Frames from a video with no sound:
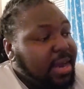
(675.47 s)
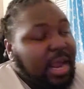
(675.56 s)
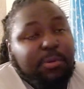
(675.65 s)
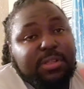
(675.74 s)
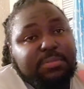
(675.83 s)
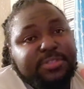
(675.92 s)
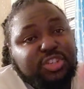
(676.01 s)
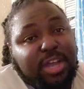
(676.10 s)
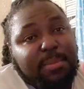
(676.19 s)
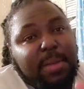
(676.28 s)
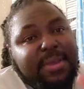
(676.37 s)
I will
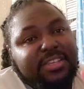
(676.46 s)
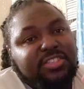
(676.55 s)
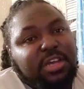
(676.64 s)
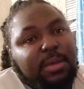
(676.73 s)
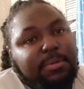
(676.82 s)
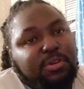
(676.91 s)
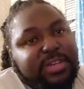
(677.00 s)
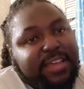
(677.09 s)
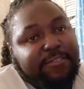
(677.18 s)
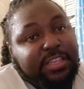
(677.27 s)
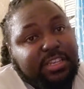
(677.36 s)
try my best to upload
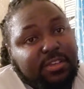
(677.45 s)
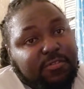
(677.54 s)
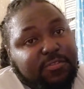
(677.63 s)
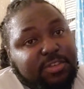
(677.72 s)
that video for